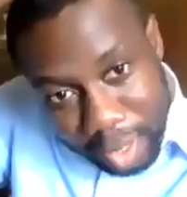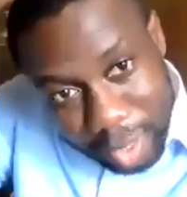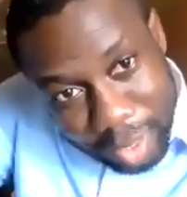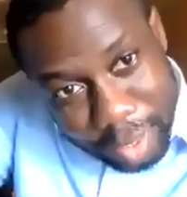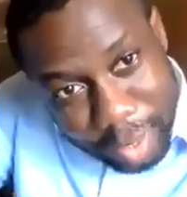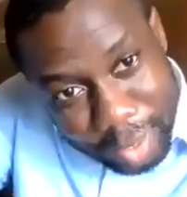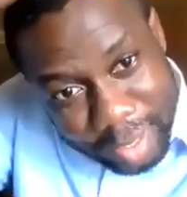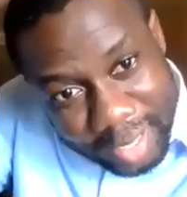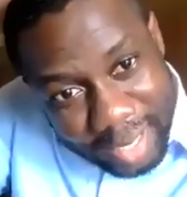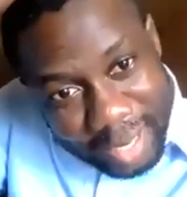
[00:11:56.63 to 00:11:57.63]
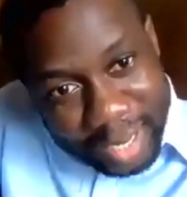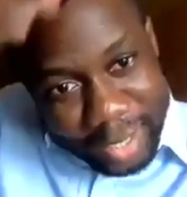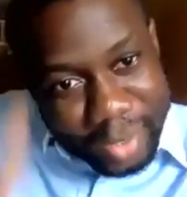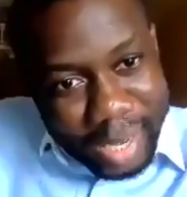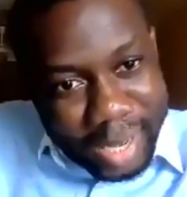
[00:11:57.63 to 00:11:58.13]
Uh, I,
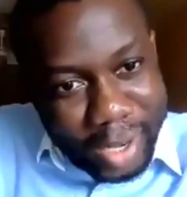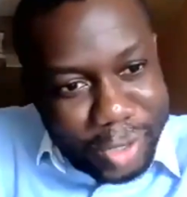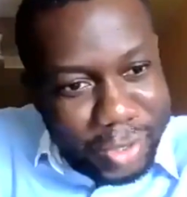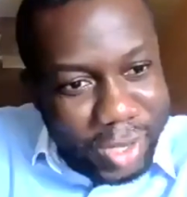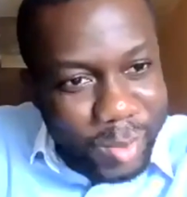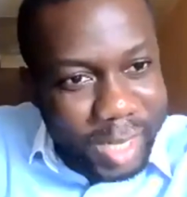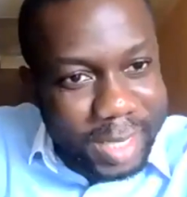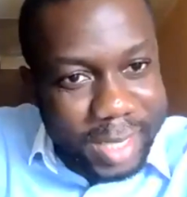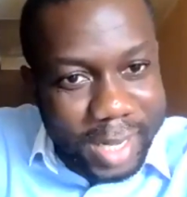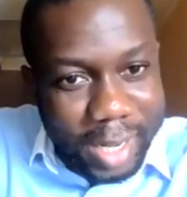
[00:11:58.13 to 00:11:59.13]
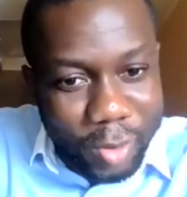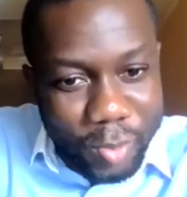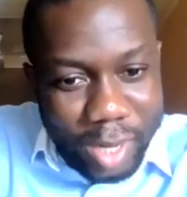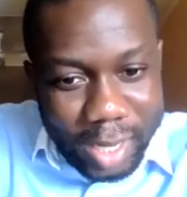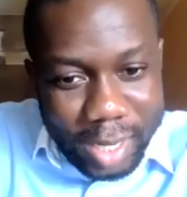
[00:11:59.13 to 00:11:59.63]
I lost you a bit. I hope
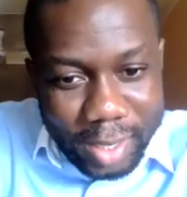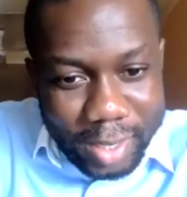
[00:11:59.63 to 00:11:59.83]
my.